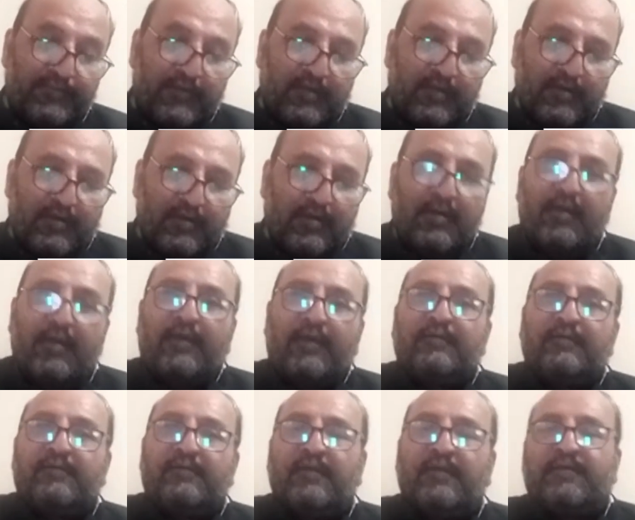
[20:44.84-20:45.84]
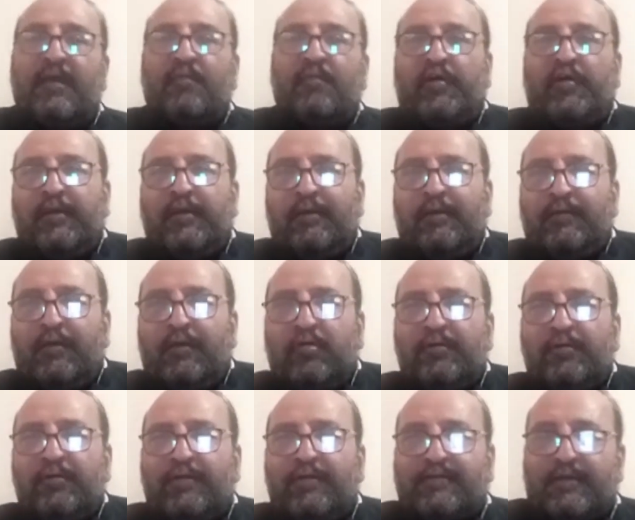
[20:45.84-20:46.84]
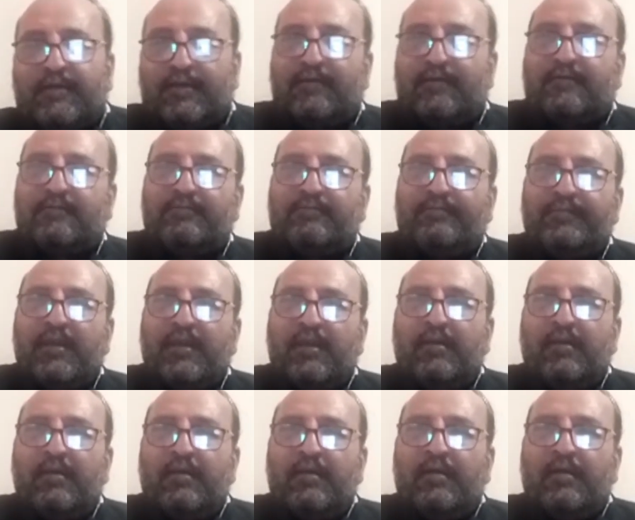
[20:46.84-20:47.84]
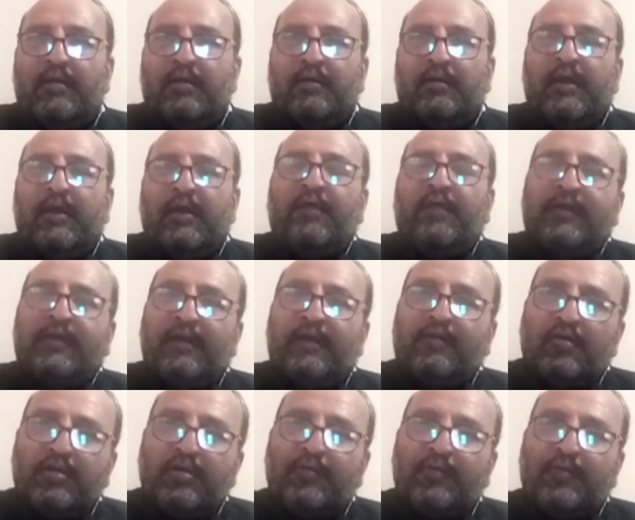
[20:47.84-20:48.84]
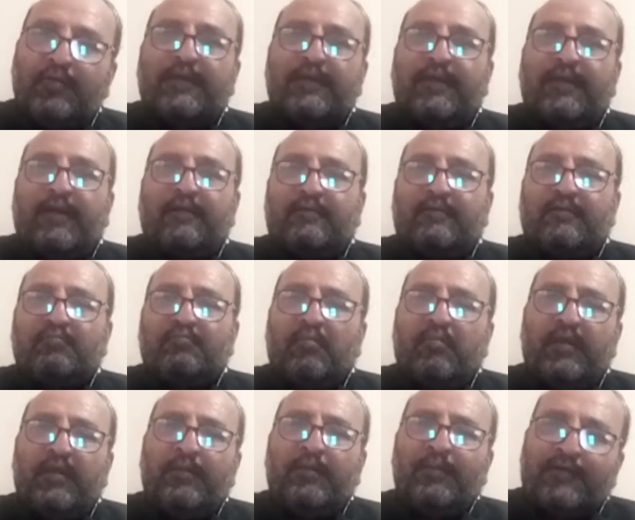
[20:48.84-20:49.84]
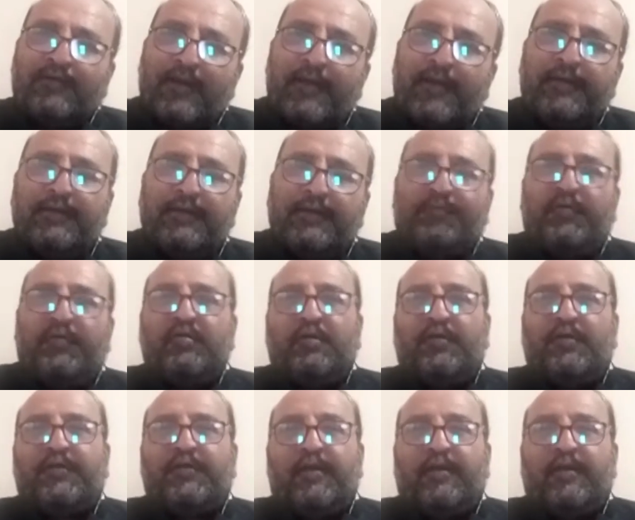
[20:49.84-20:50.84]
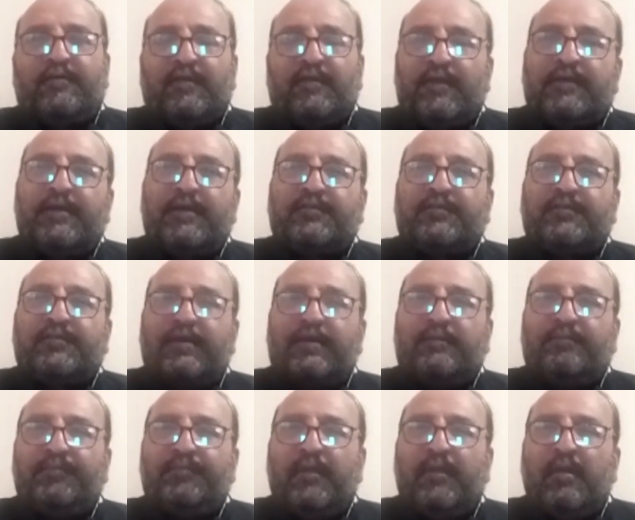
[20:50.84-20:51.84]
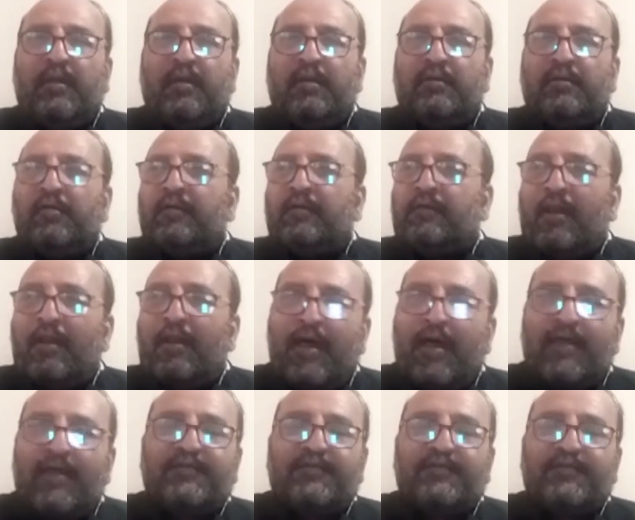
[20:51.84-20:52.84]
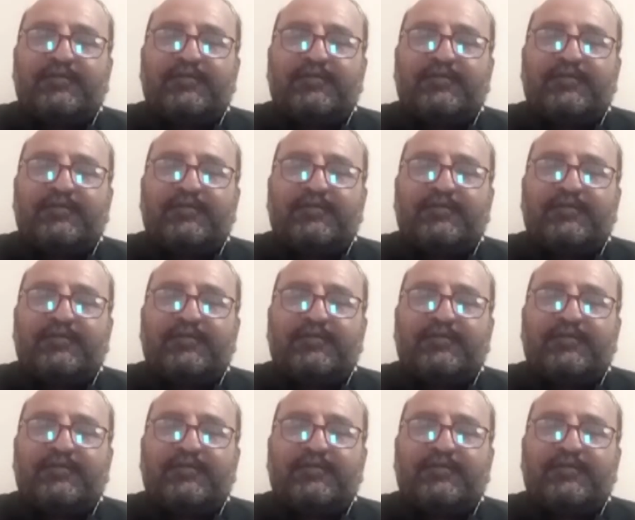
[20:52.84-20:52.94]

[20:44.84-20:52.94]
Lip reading: of the hour is to go for appointment of faculty in LIS departments. Since I am working in the universities,